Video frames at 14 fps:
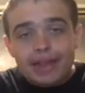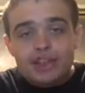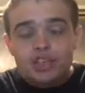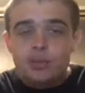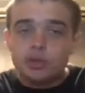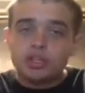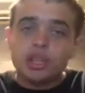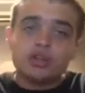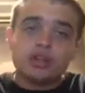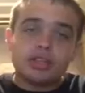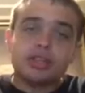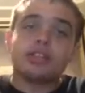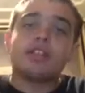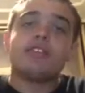you will
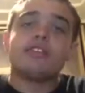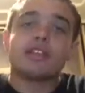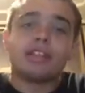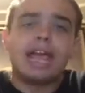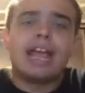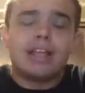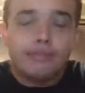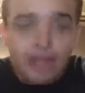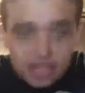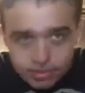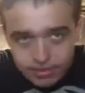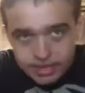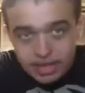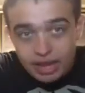notice that there is a lack of
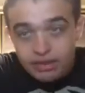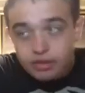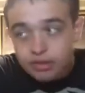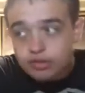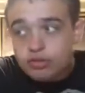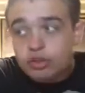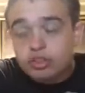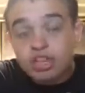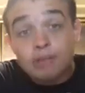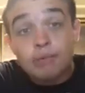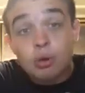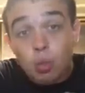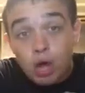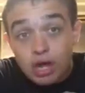X-Men characters.
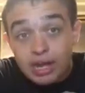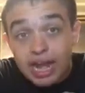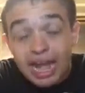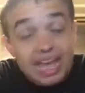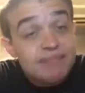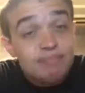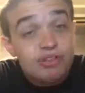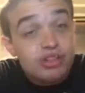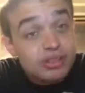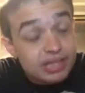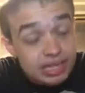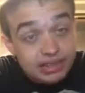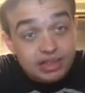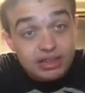Number one, I
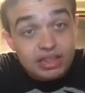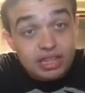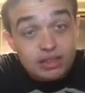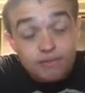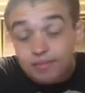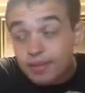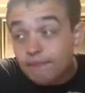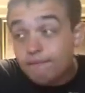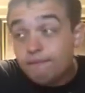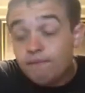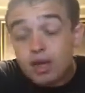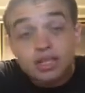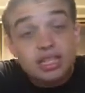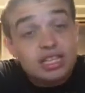predicted this from the
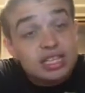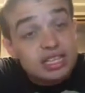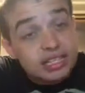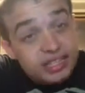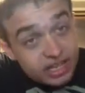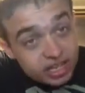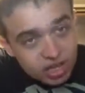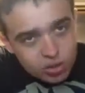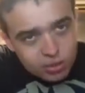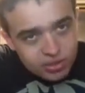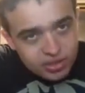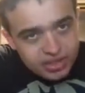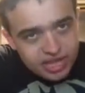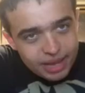fucking get-go
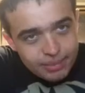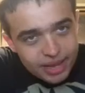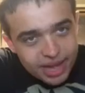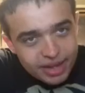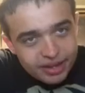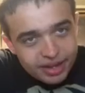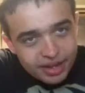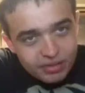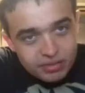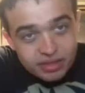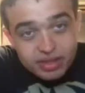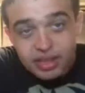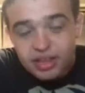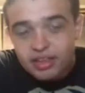when this game got
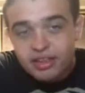announced.